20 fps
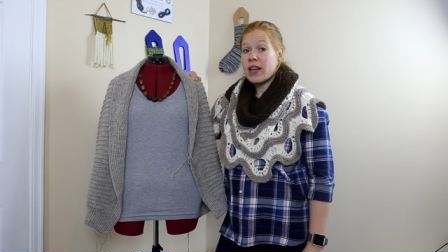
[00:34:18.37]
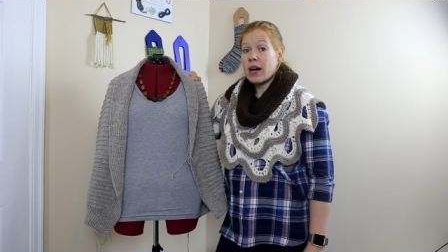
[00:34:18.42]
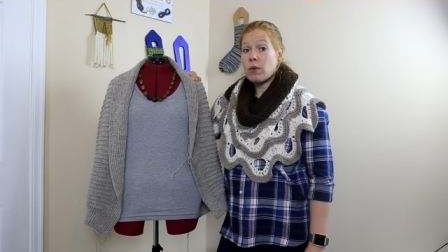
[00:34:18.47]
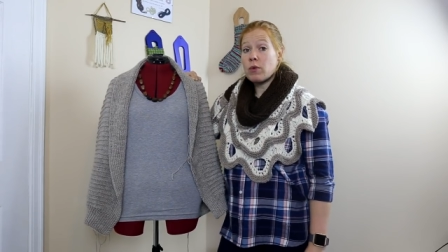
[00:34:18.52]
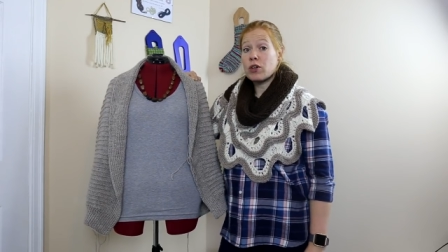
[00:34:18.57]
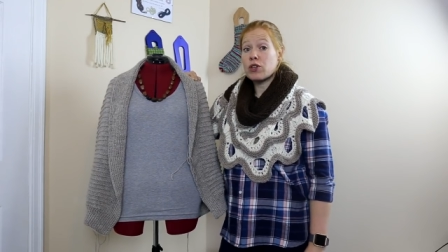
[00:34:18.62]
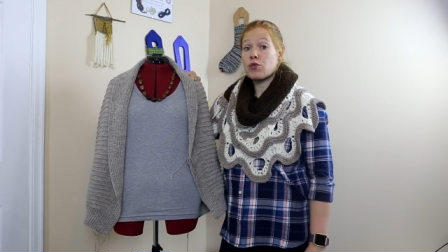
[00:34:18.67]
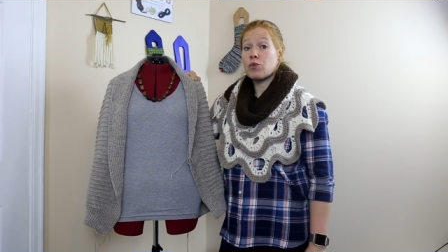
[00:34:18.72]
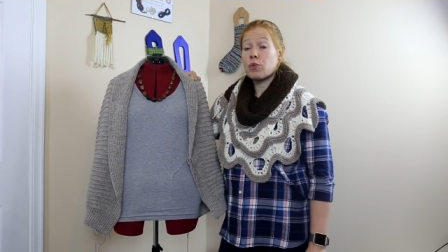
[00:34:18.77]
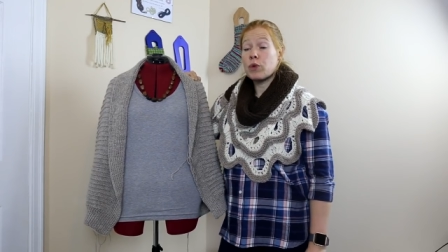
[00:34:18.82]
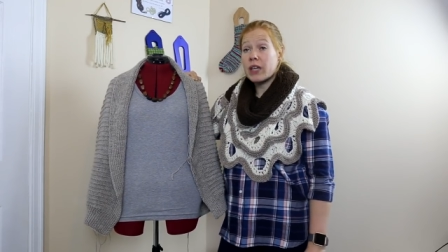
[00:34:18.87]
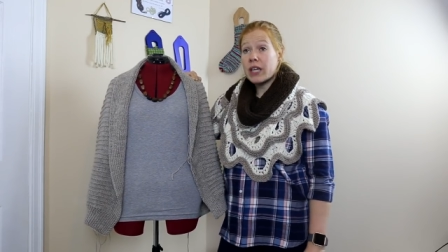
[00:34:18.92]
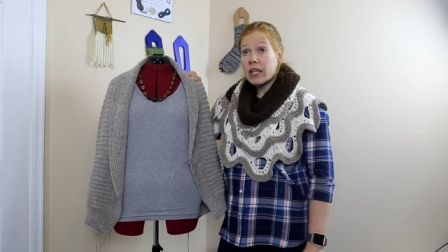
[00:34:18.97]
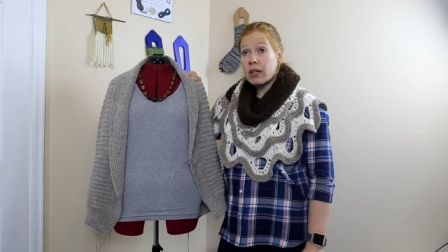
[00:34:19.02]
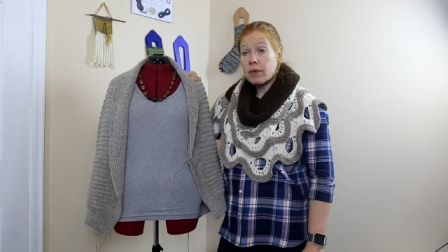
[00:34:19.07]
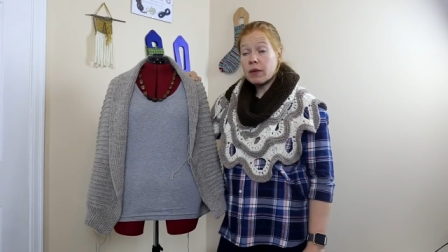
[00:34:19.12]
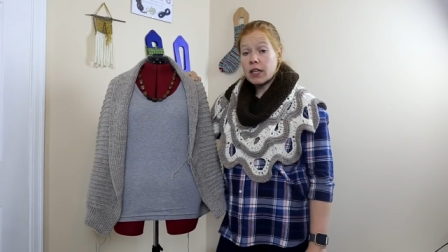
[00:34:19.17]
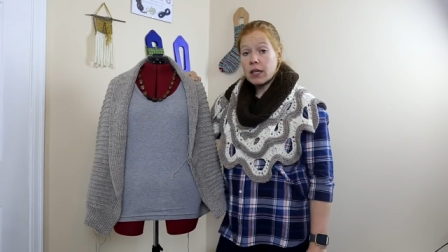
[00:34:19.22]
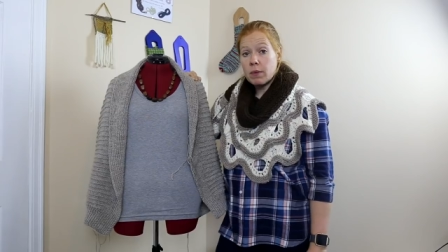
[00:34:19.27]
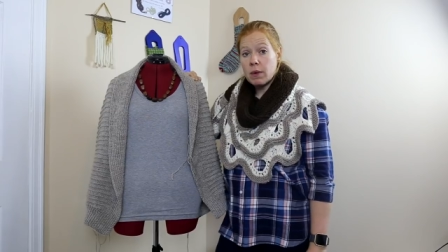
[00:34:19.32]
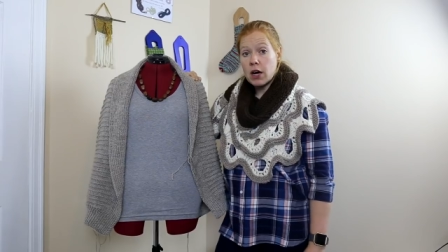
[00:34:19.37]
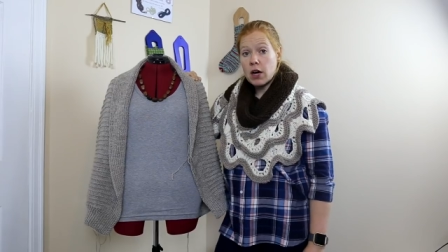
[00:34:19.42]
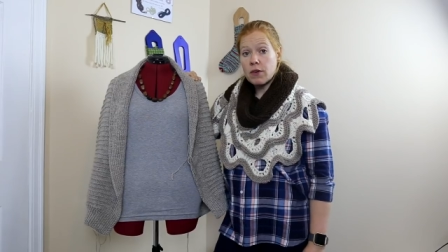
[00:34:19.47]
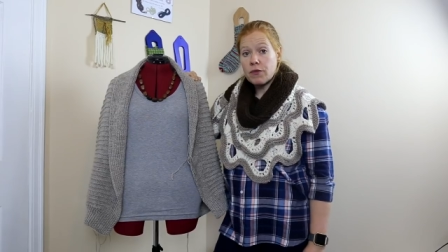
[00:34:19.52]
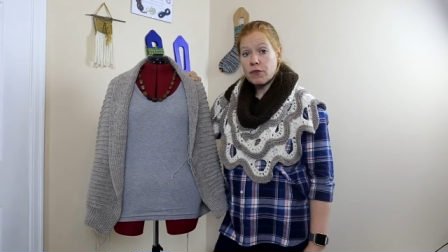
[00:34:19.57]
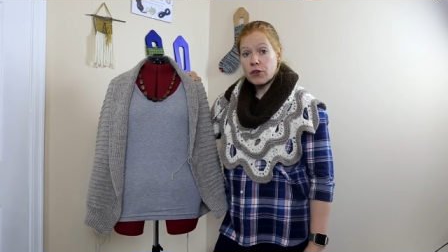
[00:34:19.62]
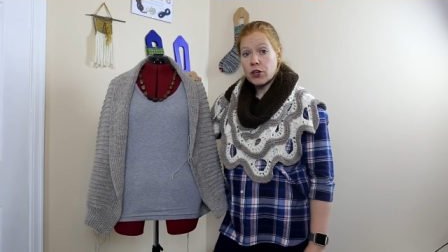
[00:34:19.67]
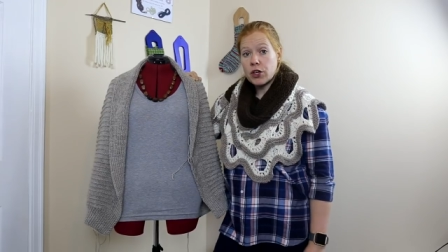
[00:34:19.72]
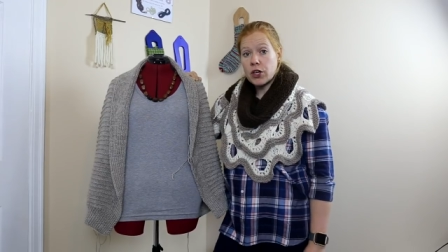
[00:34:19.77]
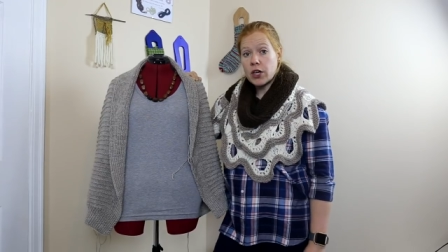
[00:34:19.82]
that works really, really well
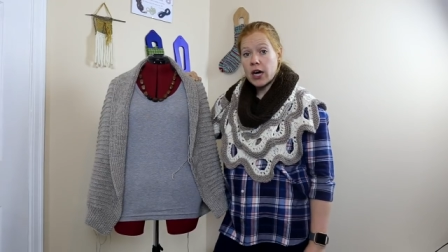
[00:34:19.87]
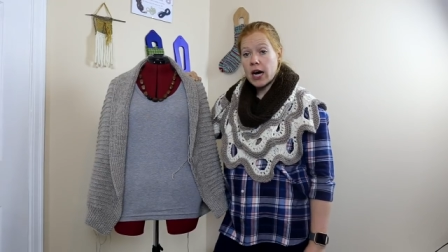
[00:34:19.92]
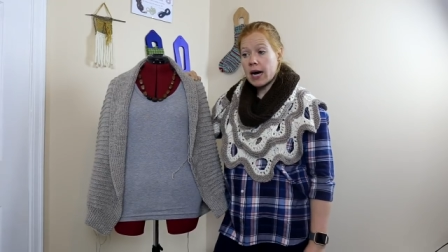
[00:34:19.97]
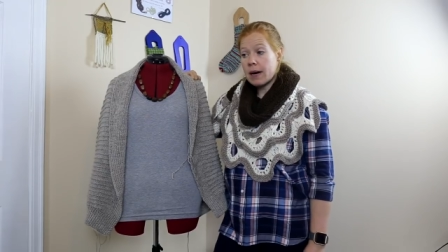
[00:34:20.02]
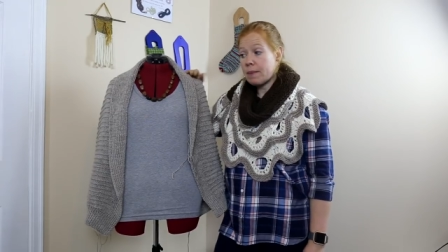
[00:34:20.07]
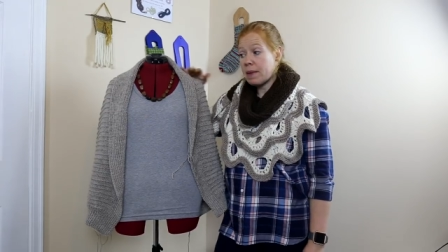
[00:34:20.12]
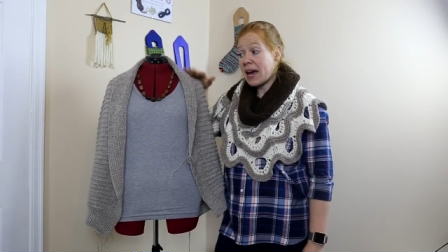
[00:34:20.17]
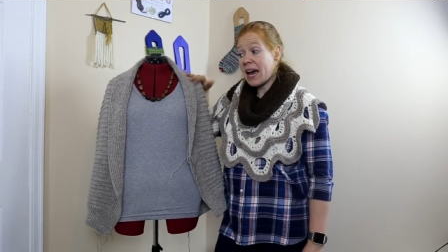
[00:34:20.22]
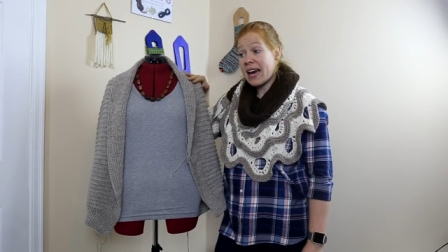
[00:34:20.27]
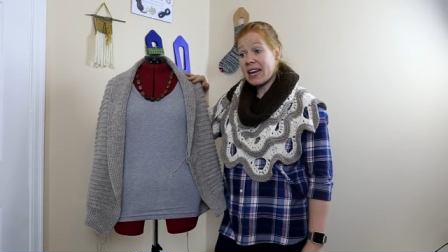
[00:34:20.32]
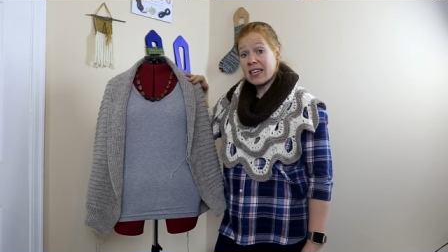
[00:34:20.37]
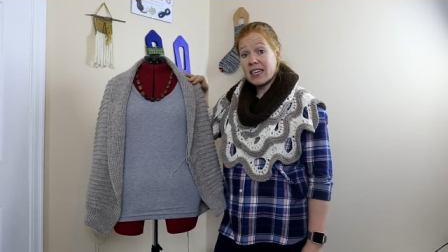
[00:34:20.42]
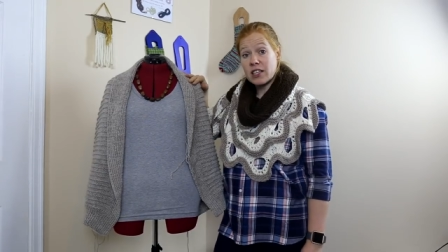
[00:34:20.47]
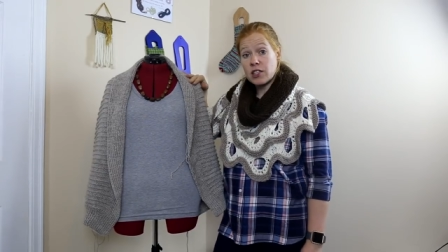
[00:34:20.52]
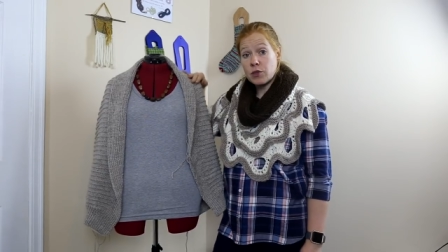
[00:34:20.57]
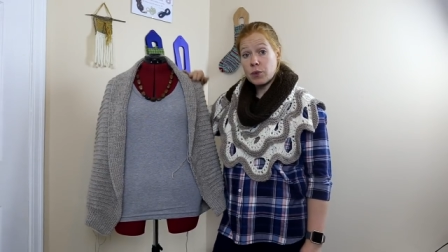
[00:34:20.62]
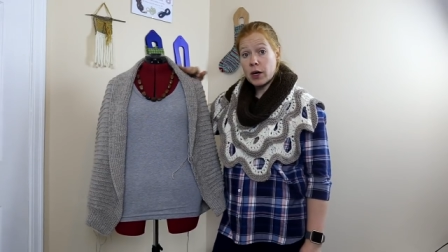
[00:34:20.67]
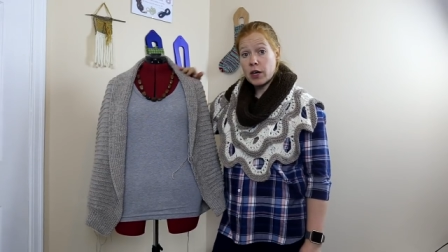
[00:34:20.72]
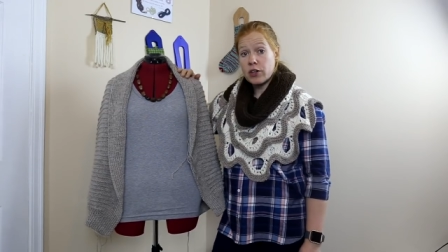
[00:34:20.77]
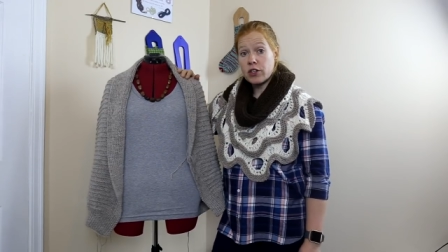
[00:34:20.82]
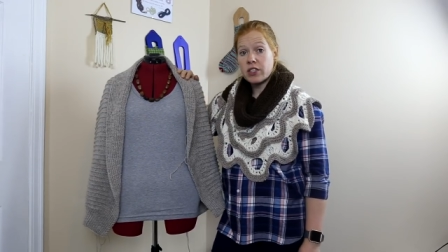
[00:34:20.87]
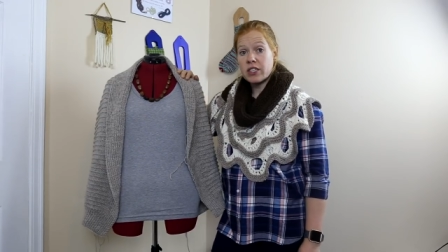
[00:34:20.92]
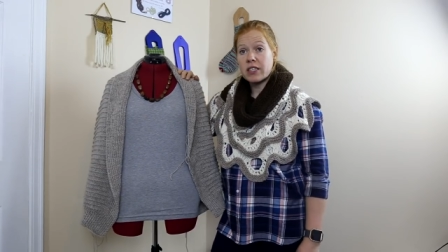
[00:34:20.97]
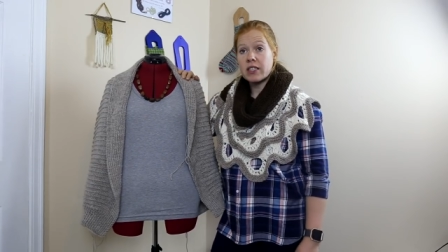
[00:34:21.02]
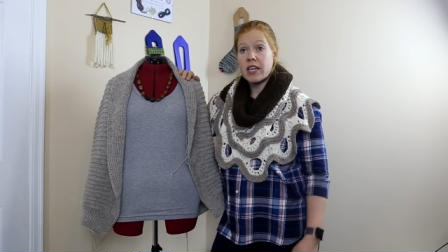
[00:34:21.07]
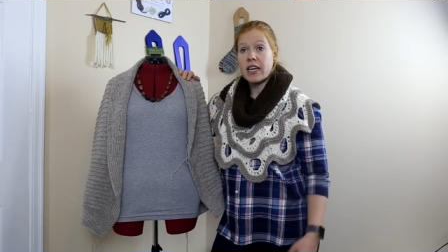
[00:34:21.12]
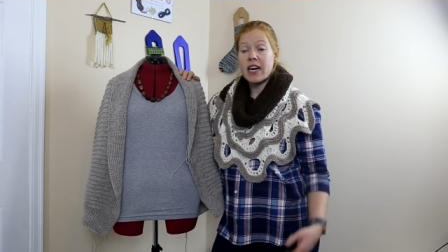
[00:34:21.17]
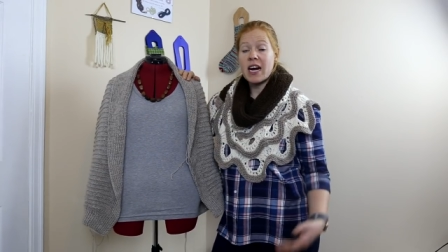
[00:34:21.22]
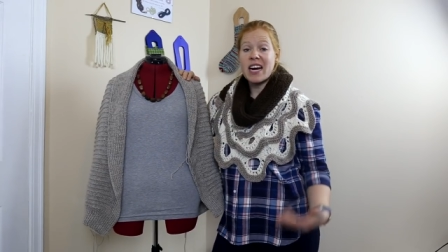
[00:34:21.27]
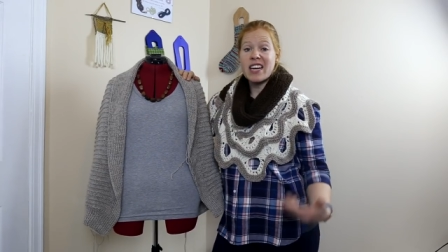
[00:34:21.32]
for um, hand knit sweaters
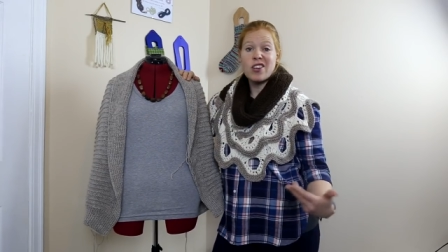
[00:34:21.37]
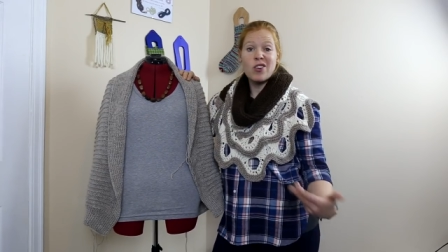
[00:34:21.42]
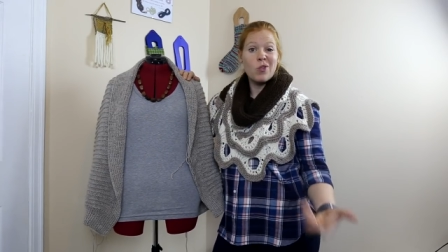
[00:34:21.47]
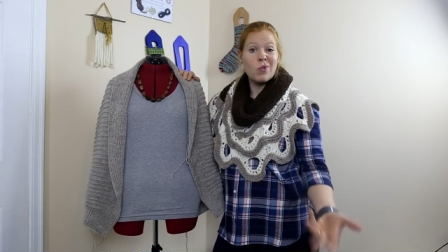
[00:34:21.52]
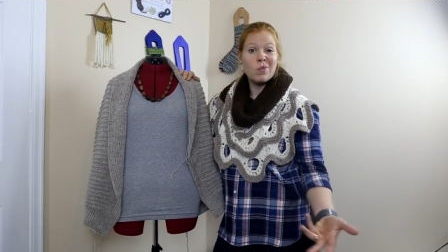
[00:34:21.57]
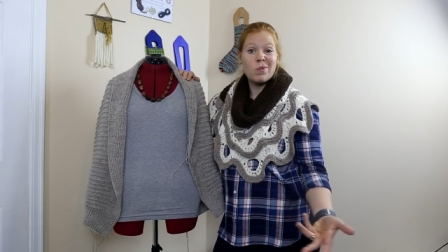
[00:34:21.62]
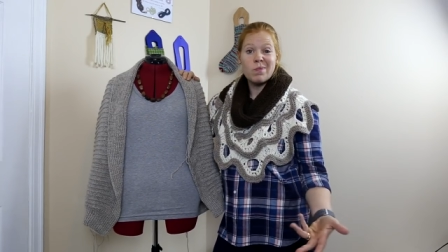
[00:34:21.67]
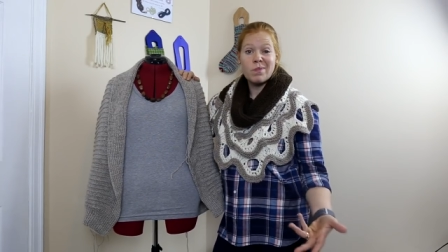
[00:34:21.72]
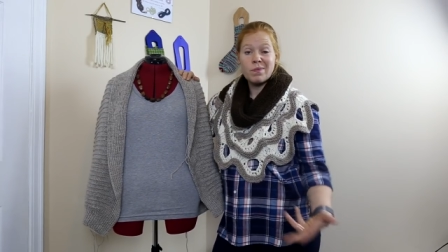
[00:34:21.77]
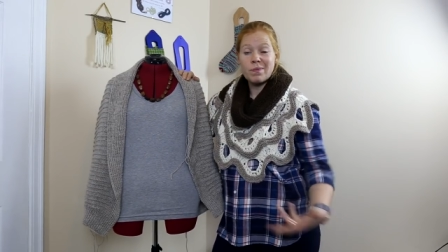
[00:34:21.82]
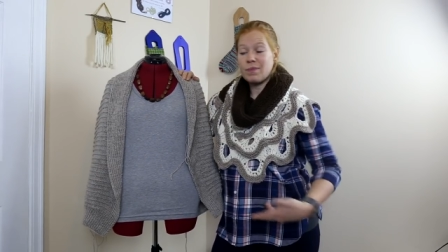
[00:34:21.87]
that I don't,